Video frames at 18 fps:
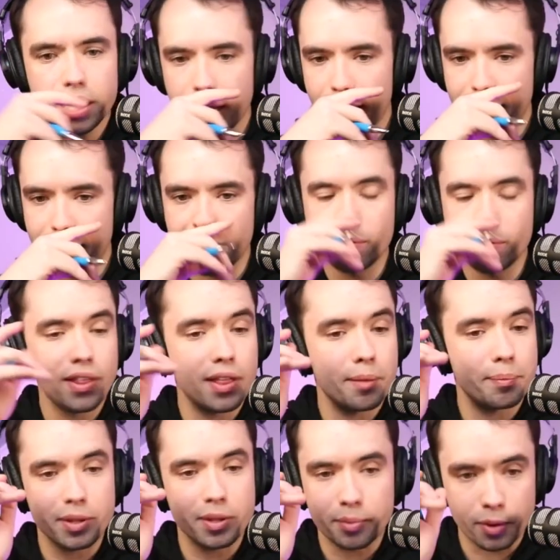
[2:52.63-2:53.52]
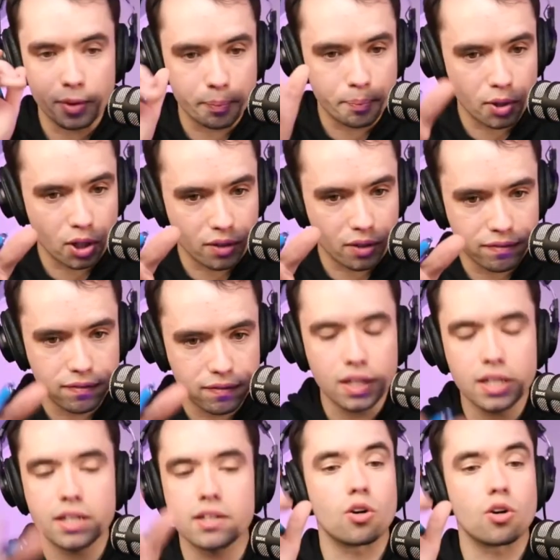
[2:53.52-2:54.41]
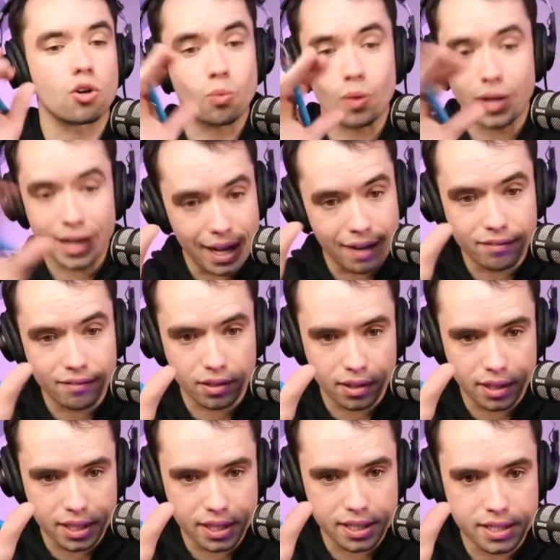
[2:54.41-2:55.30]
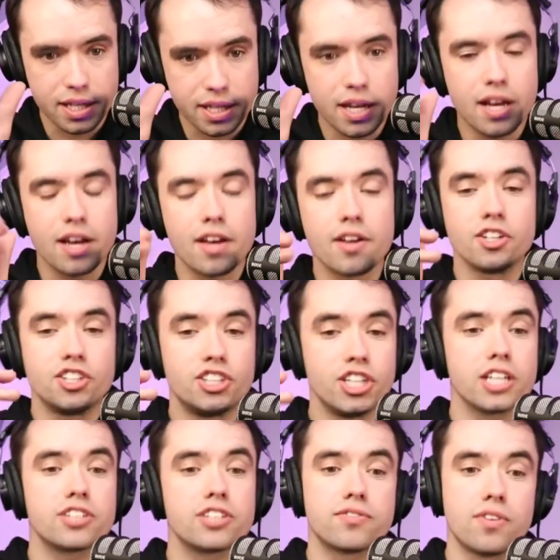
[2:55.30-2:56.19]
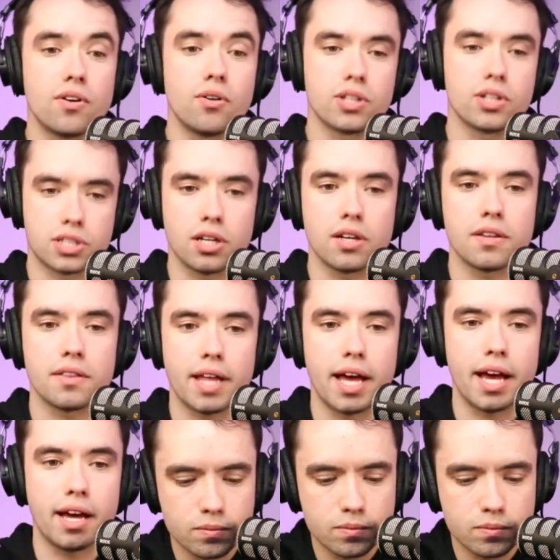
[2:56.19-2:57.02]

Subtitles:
And whether it be for the per foot or whatever it is, just focus on that.